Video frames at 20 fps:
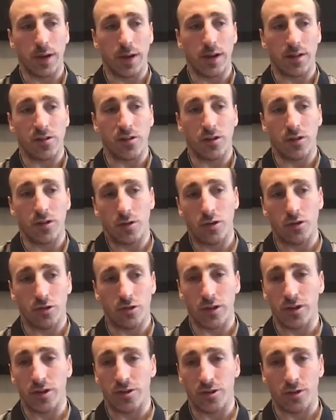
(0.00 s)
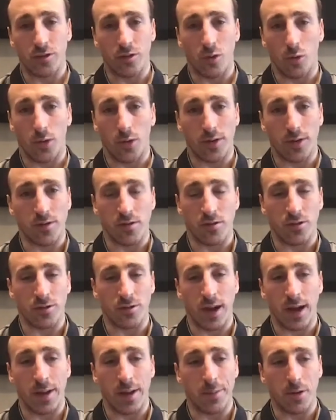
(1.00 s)
It's usually during the whistles or
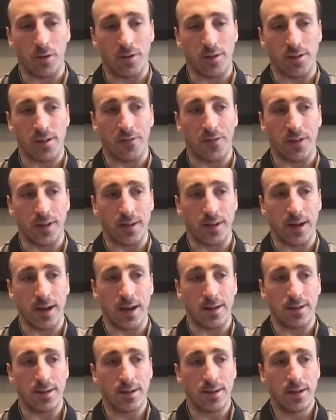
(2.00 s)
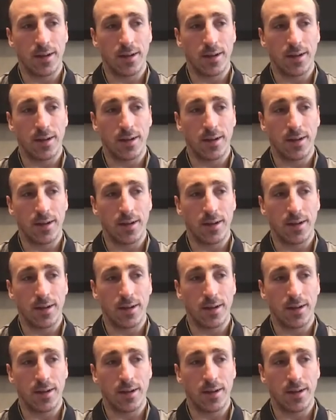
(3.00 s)
timeouts, stuff like that.